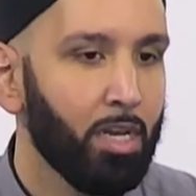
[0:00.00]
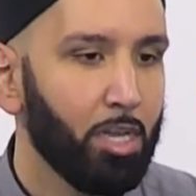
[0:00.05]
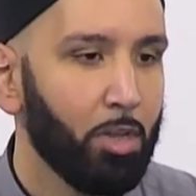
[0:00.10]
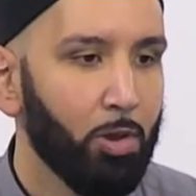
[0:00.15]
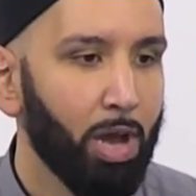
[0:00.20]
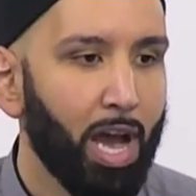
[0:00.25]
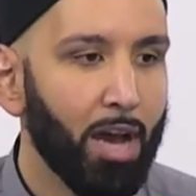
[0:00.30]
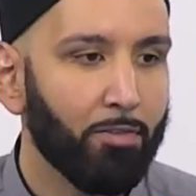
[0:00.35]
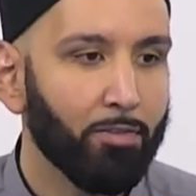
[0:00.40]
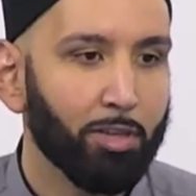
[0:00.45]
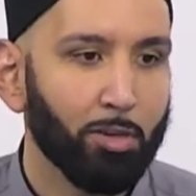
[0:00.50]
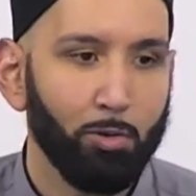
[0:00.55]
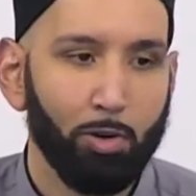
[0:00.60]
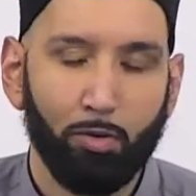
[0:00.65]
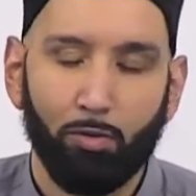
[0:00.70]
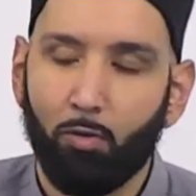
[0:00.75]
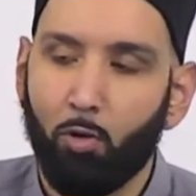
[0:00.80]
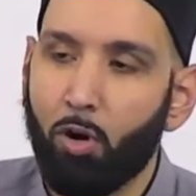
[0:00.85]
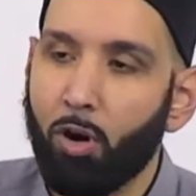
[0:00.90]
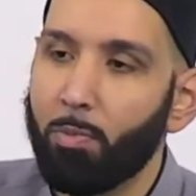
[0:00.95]
you have to
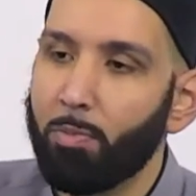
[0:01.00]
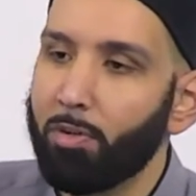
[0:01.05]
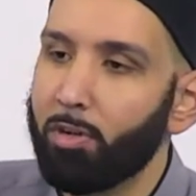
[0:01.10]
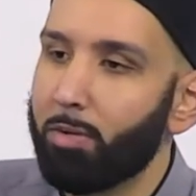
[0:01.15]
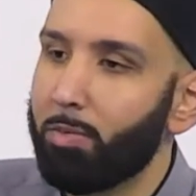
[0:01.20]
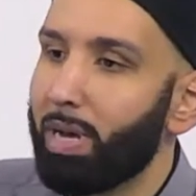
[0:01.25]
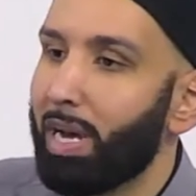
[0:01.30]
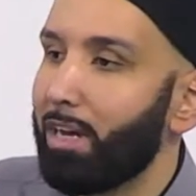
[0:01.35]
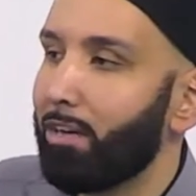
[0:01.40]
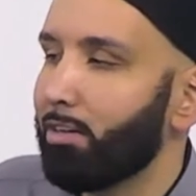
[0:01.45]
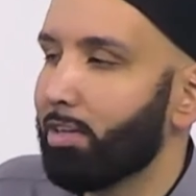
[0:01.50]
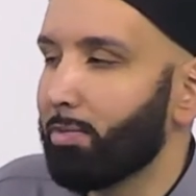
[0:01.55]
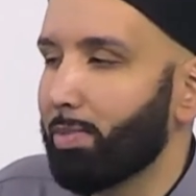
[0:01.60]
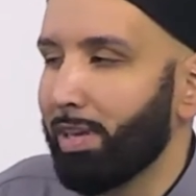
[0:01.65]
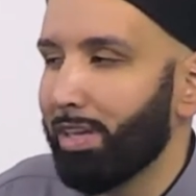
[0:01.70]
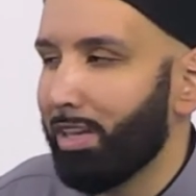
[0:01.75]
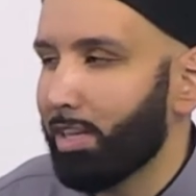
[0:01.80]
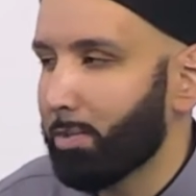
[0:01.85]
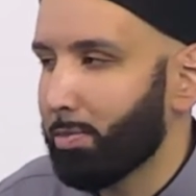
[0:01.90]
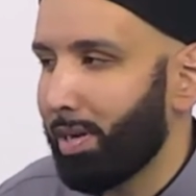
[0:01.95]
reform your manners. May
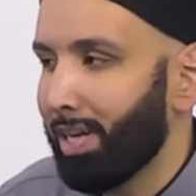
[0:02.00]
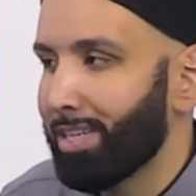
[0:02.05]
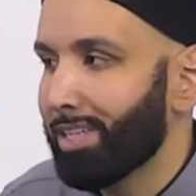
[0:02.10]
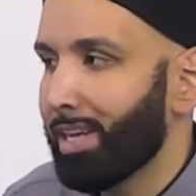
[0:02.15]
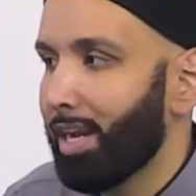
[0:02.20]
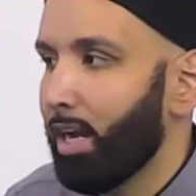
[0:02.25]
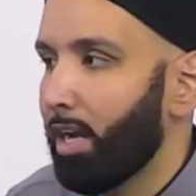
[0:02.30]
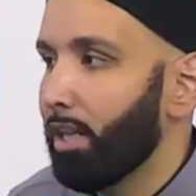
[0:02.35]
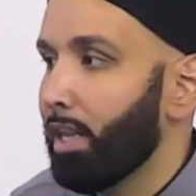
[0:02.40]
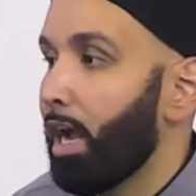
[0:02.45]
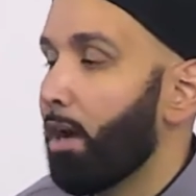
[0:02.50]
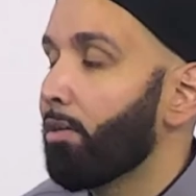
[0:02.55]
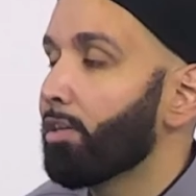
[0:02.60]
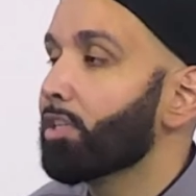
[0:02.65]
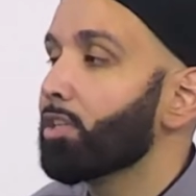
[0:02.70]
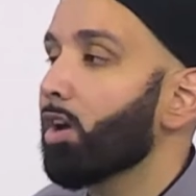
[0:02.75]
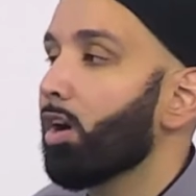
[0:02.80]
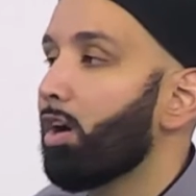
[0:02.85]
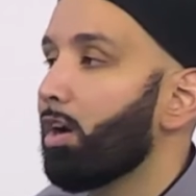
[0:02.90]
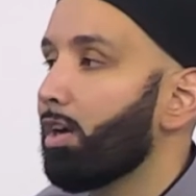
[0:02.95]
Allah subhanahu wa ta'ala allow
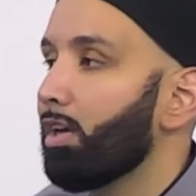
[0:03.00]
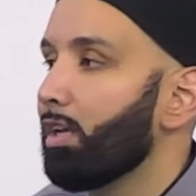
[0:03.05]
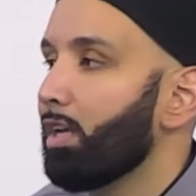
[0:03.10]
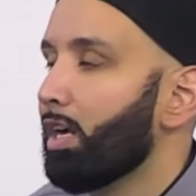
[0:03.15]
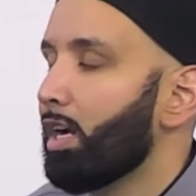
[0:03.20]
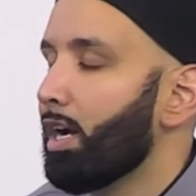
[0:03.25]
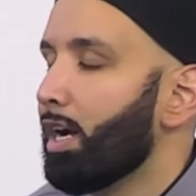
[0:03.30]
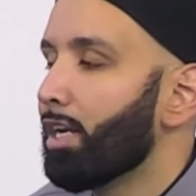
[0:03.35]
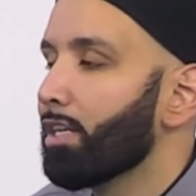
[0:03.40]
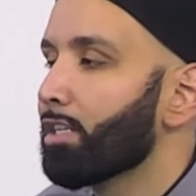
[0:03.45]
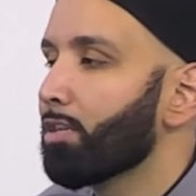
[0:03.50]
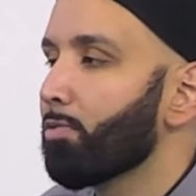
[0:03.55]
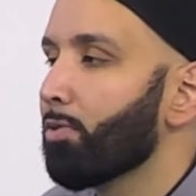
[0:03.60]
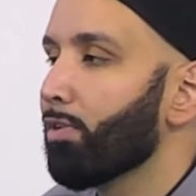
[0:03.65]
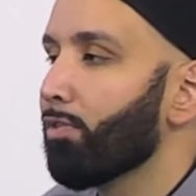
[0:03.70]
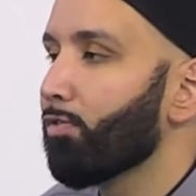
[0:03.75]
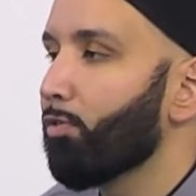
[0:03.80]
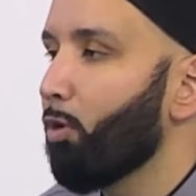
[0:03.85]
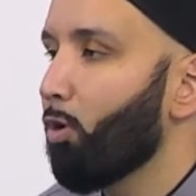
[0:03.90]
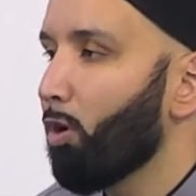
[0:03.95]
us all to
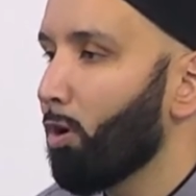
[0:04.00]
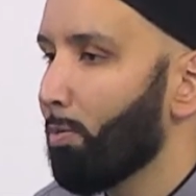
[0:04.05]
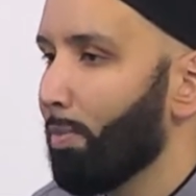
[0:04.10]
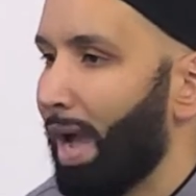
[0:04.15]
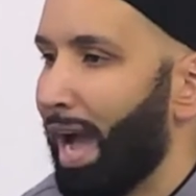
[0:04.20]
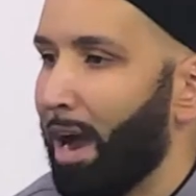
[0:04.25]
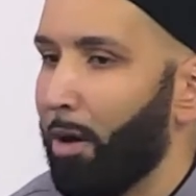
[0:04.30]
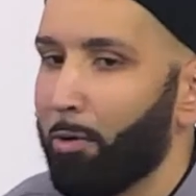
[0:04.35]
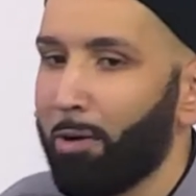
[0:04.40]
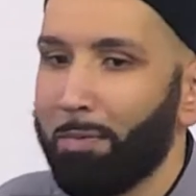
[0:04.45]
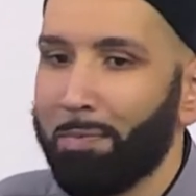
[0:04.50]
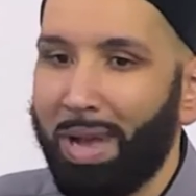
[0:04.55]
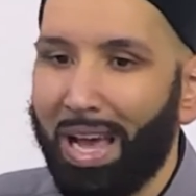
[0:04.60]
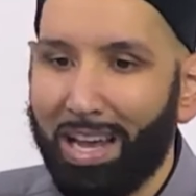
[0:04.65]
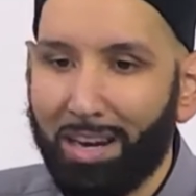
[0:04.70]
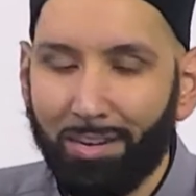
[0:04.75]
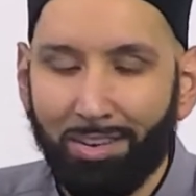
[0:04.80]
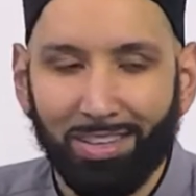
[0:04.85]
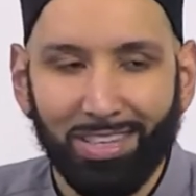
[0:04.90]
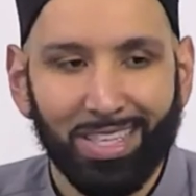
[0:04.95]
reform our
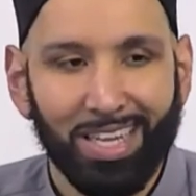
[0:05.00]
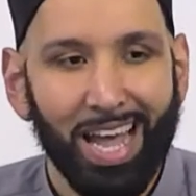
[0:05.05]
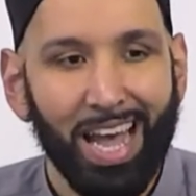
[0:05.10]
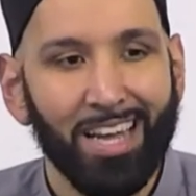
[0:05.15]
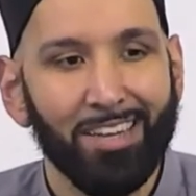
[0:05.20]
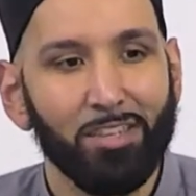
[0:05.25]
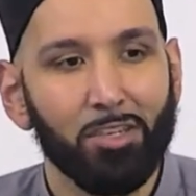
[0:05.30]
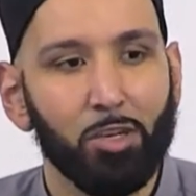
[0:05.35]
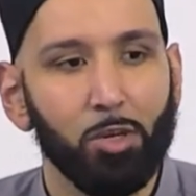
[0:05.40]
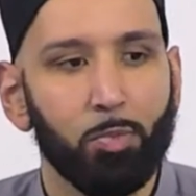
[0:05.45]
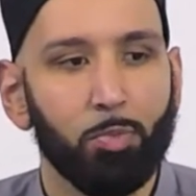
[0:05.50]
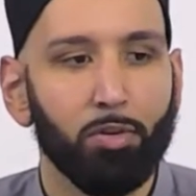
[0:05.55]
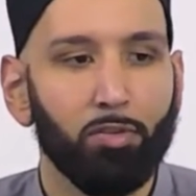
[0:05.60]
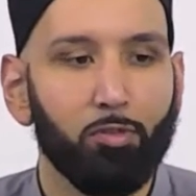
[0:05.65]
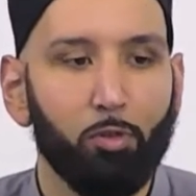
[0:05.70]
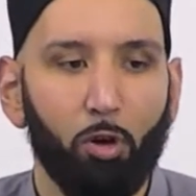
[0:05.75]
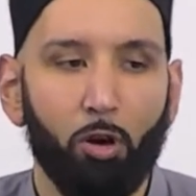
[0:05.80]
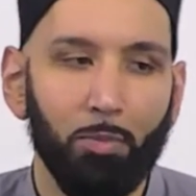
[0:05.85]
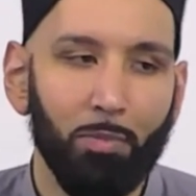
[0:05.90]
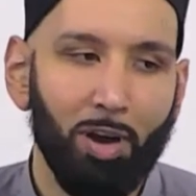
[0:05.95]
manners and to
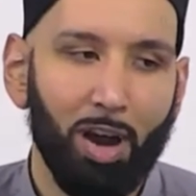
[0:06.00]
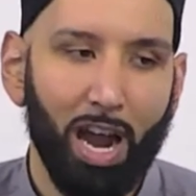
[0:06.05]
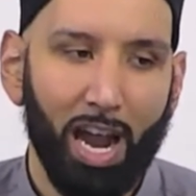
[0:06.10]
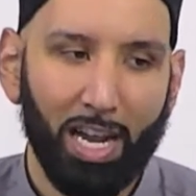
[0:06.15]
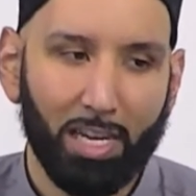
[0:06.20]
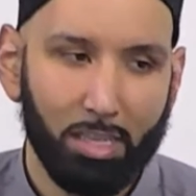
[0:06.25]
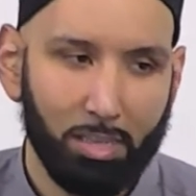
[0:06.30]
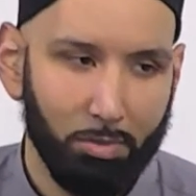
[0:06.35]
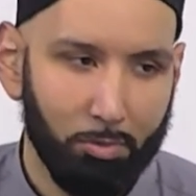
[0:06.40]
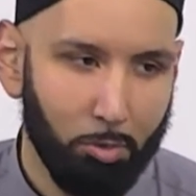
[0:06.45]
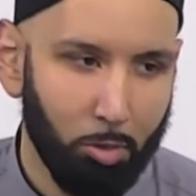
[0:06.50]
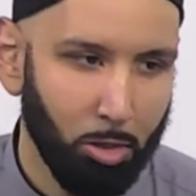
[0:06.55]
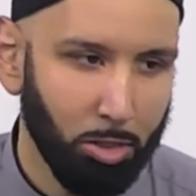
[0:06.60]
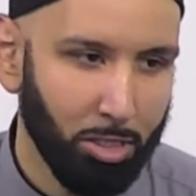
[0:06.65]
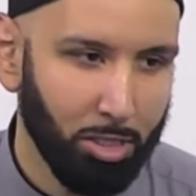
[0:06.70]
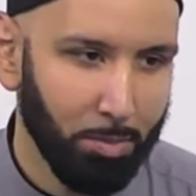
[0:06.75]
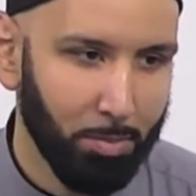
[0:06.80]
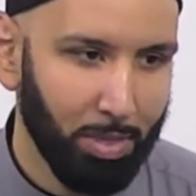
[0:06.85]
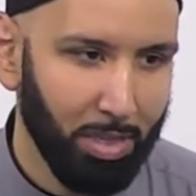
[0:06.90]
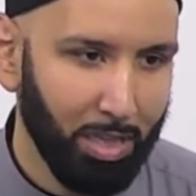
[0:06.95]
perform our acts of
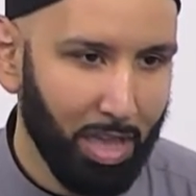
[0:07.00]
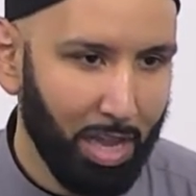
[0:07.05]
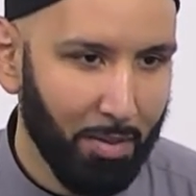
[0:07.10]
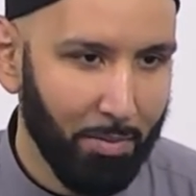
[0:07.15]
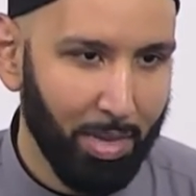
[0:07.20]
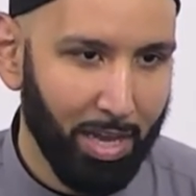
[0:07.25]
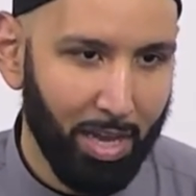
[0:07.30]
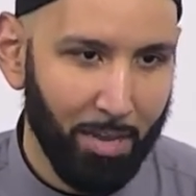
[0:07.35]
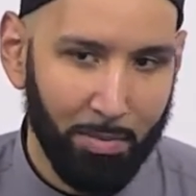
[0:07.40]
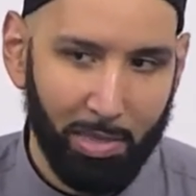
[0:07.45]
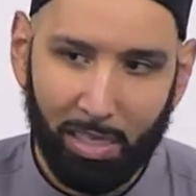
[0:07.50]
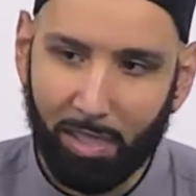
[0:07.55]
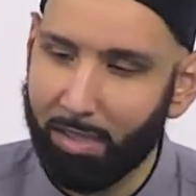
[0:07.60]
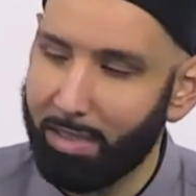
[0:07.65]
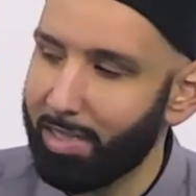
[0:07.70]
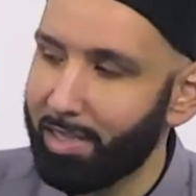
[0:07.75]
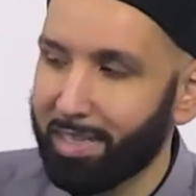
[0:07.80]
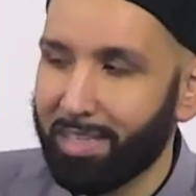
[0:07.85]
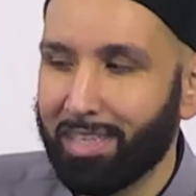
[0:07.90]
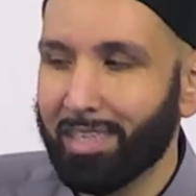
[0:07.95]
worship. Allahumma ameen.
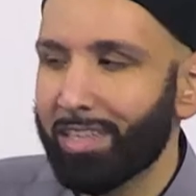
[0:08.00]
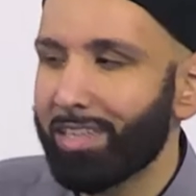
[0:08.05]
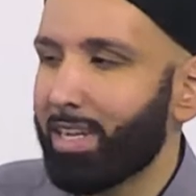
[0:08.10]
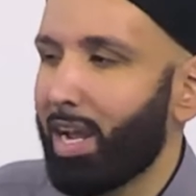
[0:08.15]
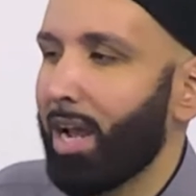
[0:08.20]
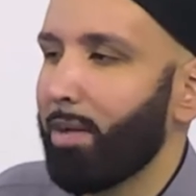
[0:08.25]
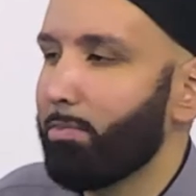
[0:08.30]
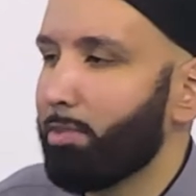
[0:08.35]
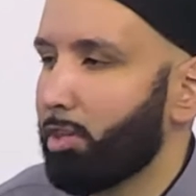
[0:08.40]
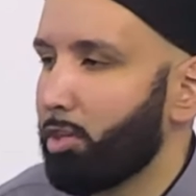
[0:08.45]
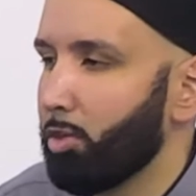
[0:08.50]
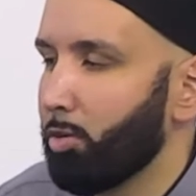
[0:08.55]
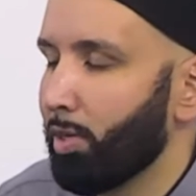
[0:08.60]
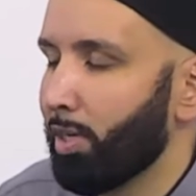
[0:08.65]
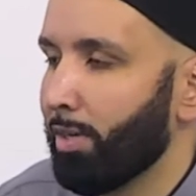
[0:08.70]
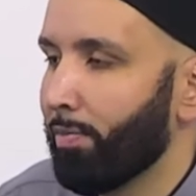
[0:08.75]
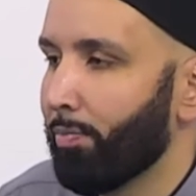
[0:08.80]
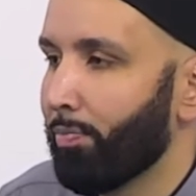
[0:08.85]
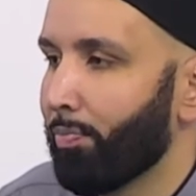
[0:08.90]
This is the time to do it.